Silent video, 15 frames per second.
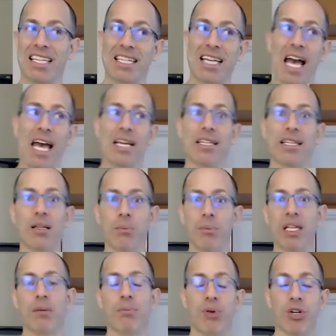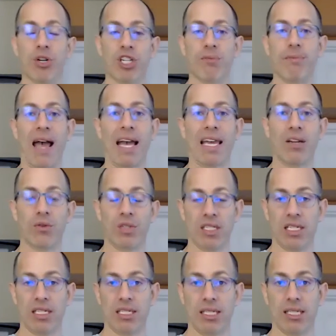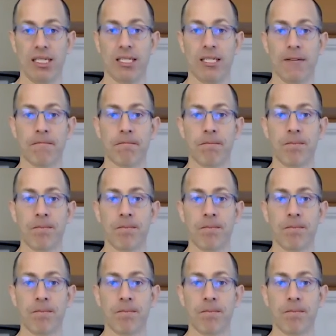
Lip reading: got a little bit of pushback and resistance.